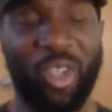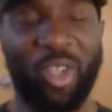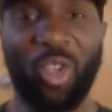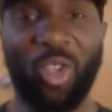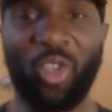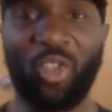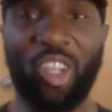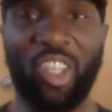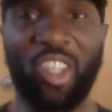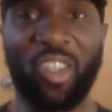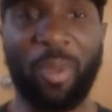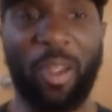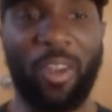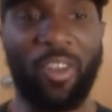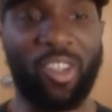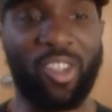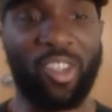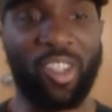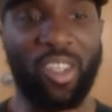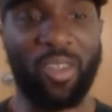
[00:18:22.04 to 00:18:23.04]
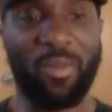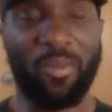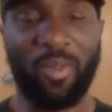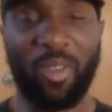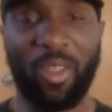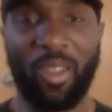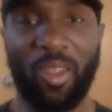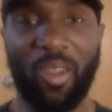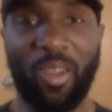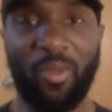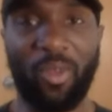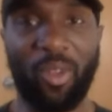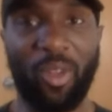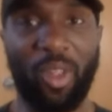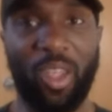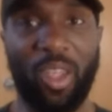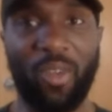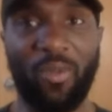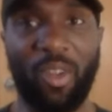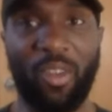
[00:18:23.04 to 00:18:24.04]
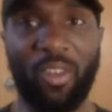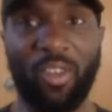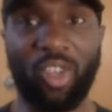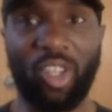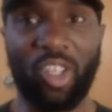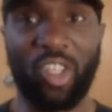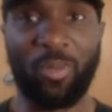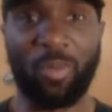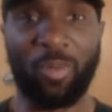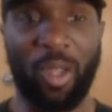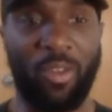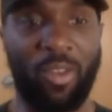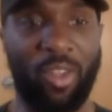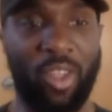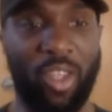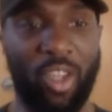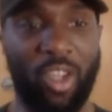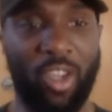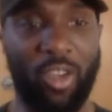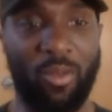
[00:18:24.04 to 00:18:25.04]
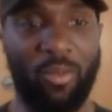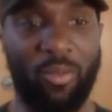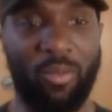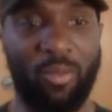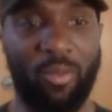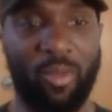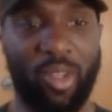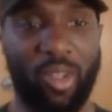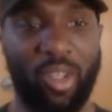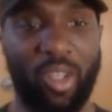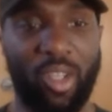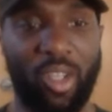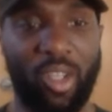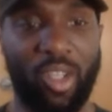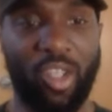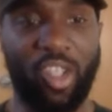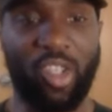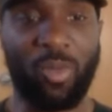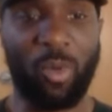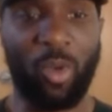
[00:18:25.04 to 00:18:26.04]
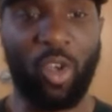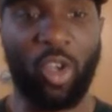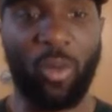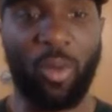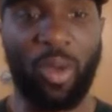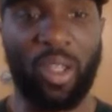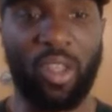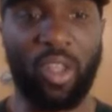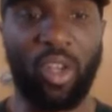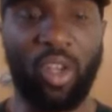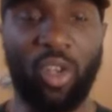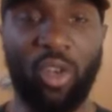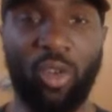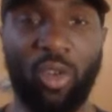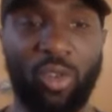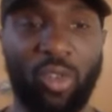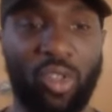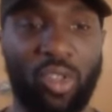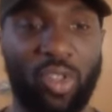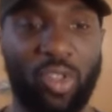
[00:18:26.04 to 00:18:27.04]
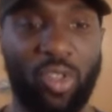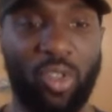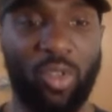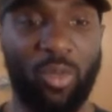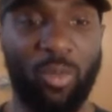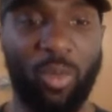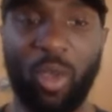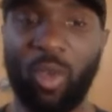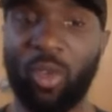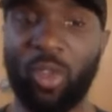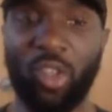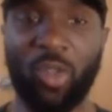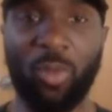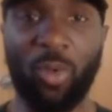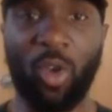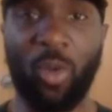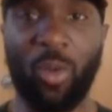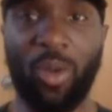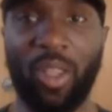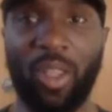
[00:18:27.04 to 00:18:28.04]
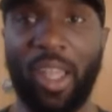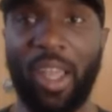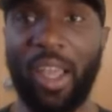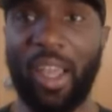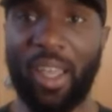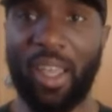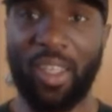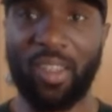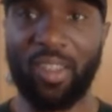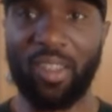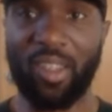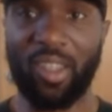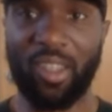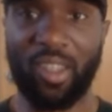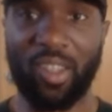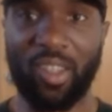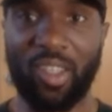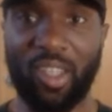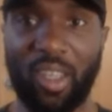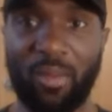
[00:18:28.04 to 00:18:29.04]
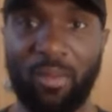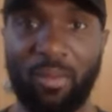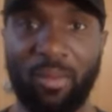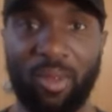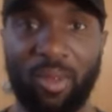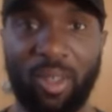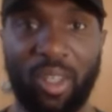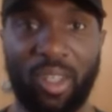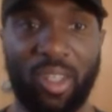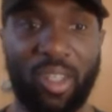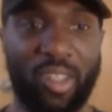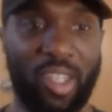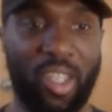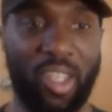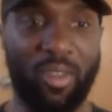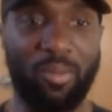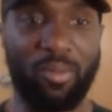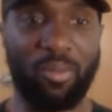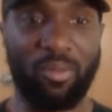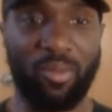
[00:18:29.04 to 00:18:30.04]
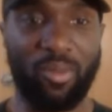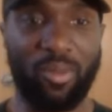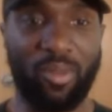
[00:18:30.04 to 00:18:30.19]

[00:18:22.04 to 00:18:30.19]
your transparency. I feel like you're very transparent. Um, you spoke about the lows, but you also spoke about the highs in the same, in the same